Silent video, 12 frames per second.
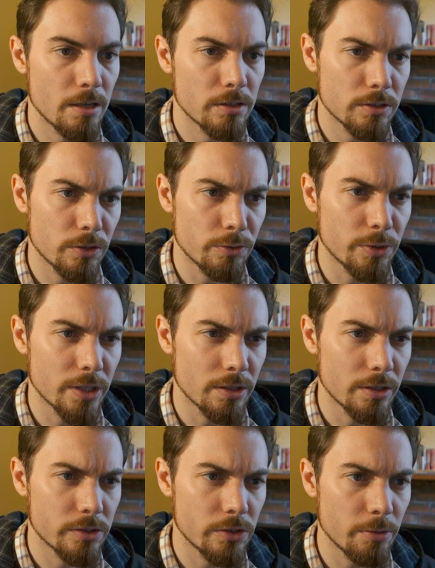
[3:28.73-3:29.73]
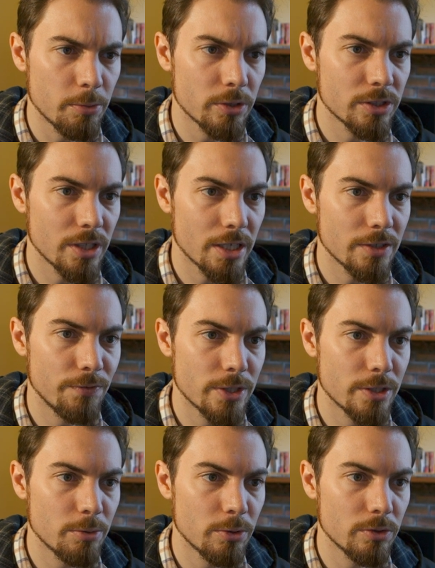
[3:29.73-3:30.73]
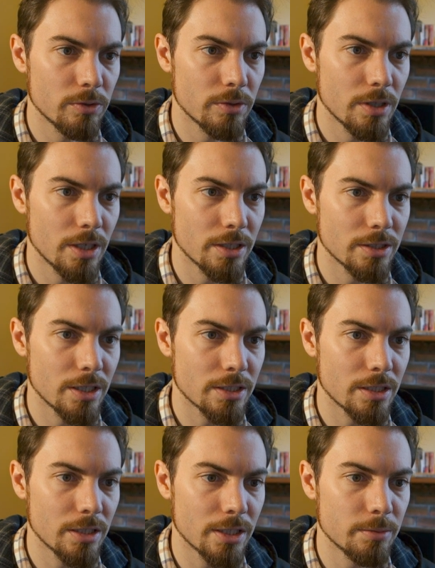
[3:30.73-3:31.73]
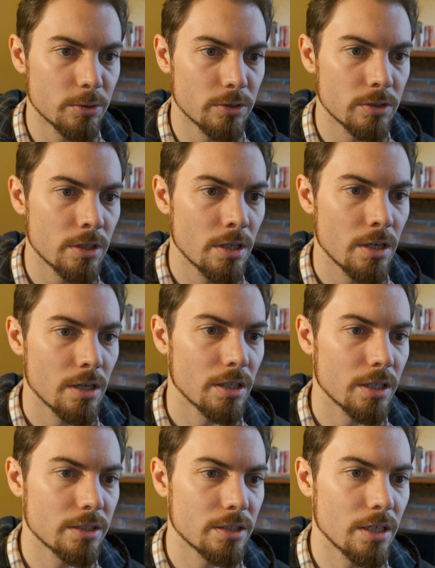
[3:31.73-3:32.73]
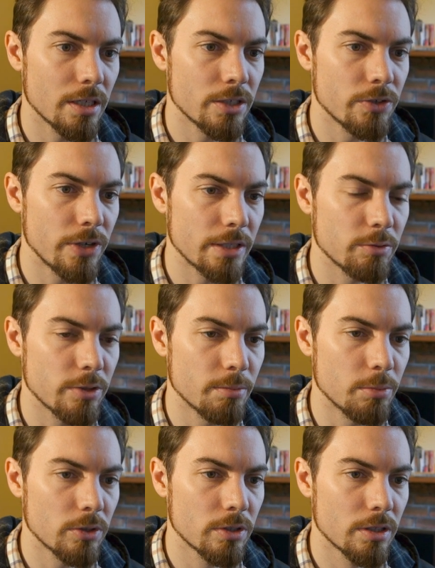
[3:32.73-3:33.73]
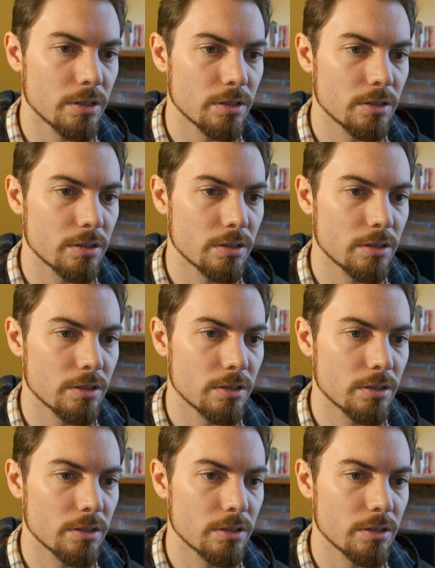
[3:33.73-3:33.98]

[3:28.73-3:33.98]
so the book starts visible and it starts clickable. Let's interact with the book.